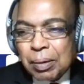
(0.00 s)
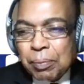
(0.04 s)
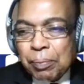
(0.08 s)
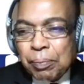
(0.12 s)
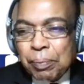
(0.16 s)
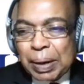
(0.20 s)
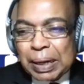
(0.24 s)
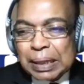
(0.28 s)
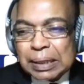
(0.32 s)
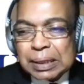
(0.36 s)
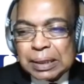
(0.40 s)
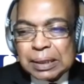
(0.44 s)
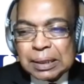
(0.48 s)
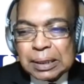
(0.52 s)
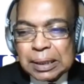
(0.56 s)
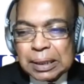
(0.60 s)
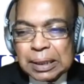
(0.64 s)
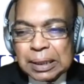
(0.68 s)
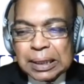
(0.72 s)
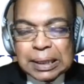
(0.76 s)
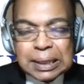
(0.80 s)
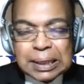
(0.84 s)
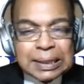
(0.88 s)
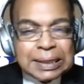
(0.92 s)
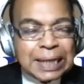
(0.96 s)
But
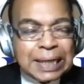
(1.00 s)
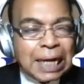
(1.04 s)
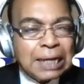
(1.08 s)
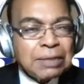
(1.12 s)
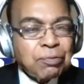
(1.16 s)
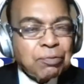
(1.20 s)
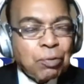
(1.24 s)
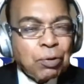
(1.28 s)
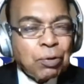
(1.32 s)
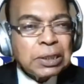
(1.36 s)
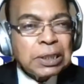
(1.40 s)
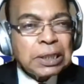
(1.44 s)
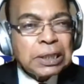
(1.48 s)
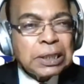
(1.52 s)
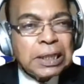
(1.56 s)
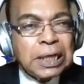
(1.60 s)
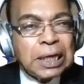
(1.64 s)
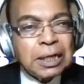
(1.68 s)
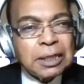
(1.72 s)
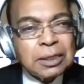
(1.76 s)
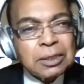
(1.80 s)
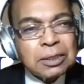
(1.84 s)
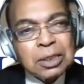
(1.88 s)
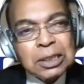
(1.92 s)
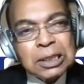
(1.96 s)
that 40
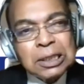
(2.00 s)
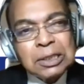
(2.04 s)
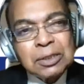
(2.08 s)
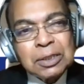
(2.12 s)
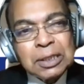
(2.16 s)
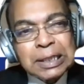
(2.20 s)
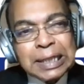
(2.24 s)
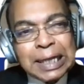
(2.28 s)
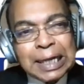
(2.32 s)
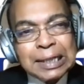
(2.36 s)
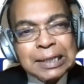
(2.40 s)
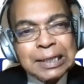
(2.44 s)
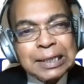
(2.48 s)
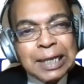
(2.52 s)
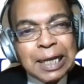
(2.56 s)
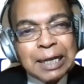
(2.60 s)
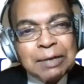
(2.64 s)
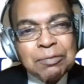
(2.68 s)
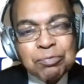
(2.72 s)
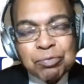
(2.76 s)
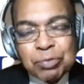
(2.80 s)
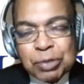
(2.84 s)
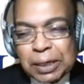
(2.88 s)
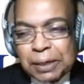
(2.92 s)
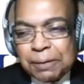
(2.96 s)
years since that
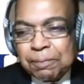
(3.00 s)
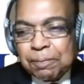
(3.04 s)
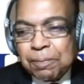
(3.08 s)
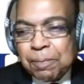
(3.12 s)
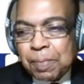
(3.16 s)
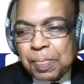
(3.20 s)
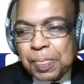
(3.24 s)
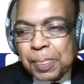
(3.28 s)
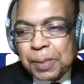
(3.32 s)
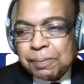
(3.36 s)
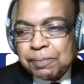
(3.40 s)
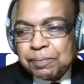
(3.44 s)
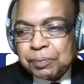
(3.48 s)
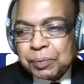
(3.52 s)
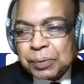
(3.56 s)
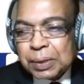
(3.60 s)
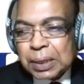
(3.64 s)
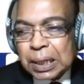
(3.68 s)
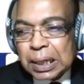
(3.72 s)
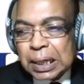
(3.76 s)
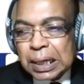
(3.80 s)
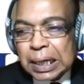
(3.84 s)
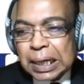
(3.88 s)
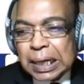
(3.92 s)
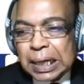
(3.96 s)
time frame,
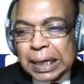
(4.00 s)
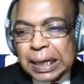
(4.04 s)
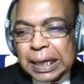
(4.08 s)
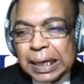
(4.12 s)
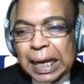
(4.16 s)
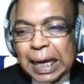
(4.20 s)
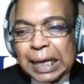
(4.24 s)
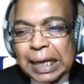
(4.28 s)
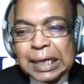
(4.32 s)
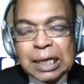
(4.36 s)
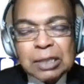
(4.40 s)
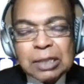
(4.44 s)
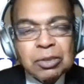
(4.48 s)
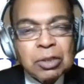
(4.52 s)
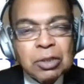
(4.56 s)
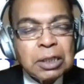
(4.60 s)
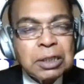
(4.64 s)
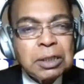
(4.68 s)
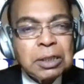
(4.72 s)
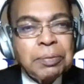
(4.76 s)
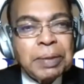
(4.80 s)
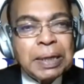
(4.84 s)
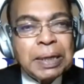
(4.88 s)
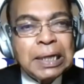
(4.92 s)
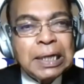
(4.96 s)
AI has got
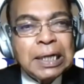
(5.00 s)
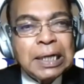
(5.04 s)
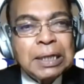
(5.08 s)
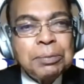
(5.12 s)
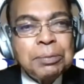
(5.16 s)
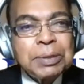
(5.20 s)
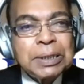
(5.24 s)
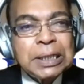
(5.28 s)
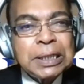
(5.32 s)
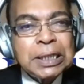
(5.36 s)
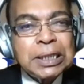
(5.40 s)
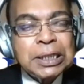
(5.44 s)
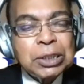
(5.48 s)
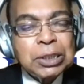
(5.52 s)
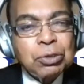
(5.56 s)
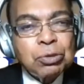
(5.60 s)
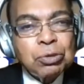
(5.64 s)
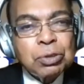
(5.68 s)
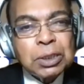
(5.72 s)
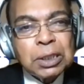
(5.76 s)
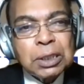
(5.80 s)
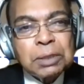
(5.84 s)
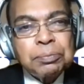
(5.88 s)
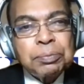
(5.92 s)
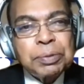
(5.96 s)
a very limited
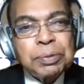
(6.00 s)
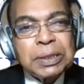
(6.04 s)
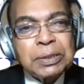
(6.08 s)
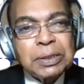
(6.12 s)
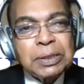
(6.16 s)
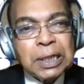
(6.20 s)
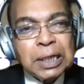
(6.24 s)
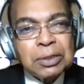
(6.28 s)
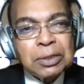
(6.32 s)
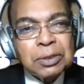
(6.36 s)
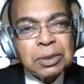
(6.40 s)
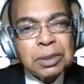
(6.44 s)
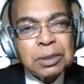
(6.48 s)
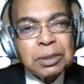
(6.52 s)
use in business.